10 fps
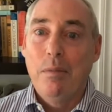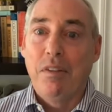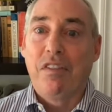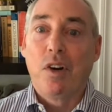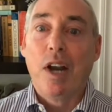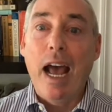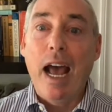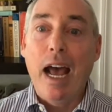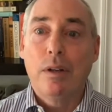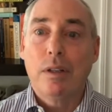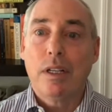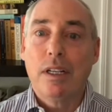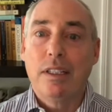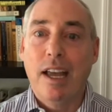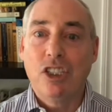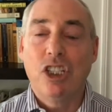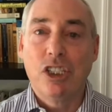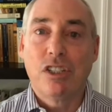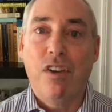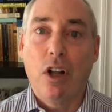But for now,
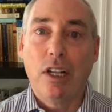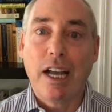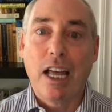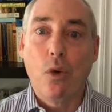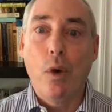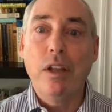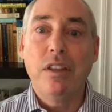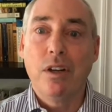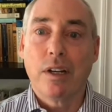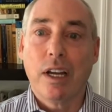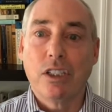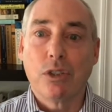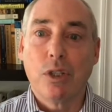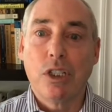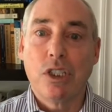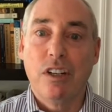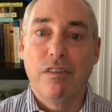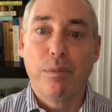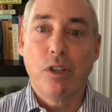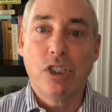attention is falling on the wealthier countries that
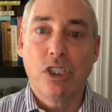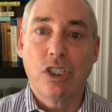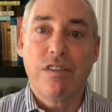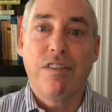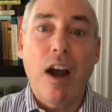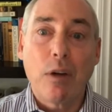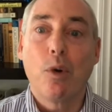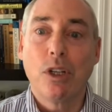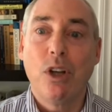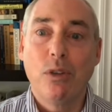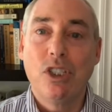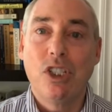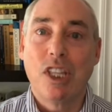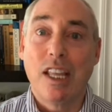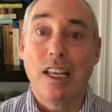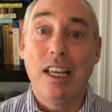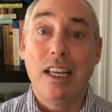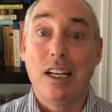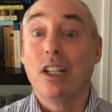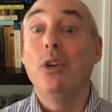have purchased far more doses than they
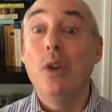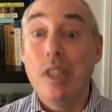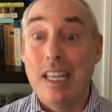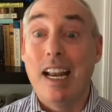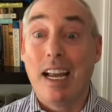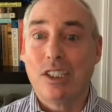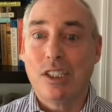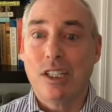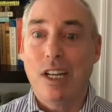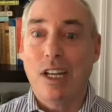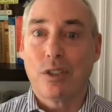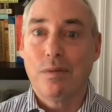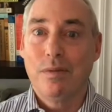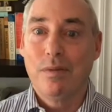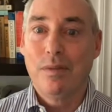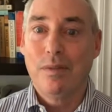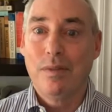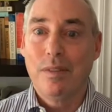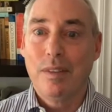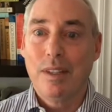need, including the United States.
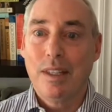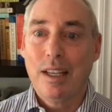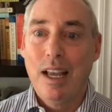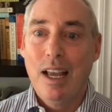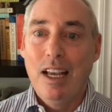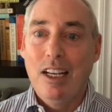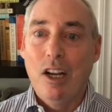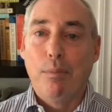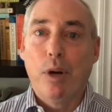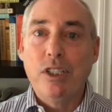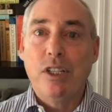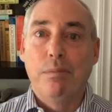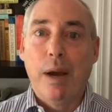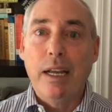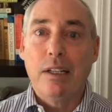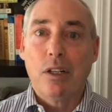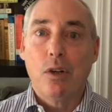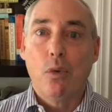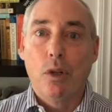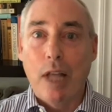Now, President
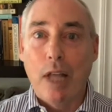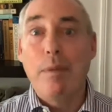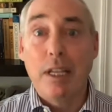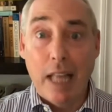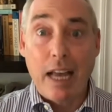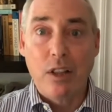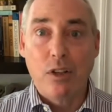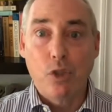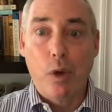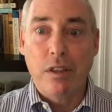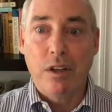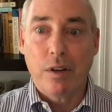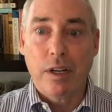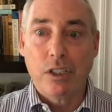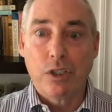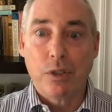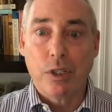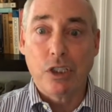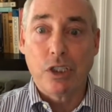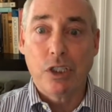Biden will lobby a lot of those wealthier
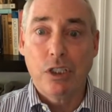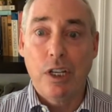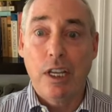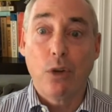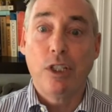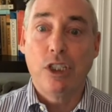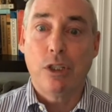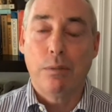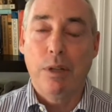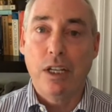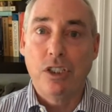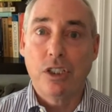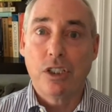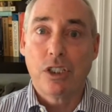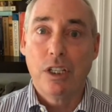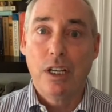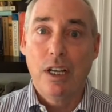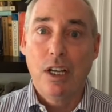countries to increase their pledges,